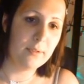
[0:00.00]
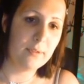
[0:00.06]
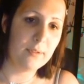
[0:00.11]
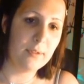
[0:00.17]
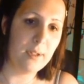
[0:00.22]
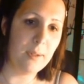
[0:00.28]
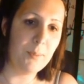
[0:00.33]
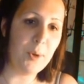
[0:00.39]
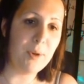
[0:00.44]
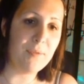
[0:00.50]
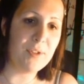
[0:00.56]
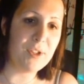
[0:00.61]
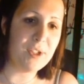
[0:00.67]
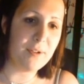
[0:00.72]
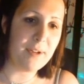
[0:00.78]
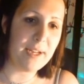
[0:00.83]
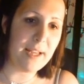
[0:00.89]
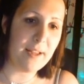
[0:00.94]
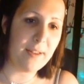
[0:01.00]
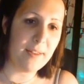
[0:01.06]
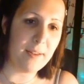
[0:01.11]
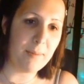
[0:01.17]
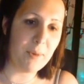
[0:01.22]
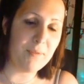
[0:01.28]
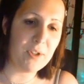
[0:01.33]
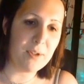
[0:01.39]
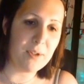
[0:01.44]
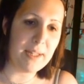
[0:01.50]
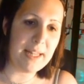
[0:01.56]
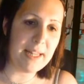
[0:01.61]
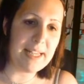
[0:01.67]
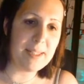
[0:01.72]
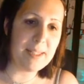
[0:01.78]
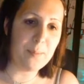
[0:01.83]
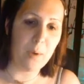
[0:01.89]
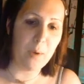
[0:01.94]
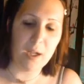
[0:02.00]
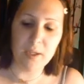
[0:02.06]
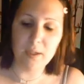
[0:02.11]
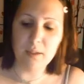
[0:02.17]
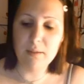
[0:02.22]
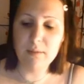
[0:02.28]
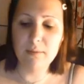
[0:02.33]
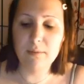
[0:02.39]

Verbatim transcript: I'm not even doing it. I'm not even doing this one.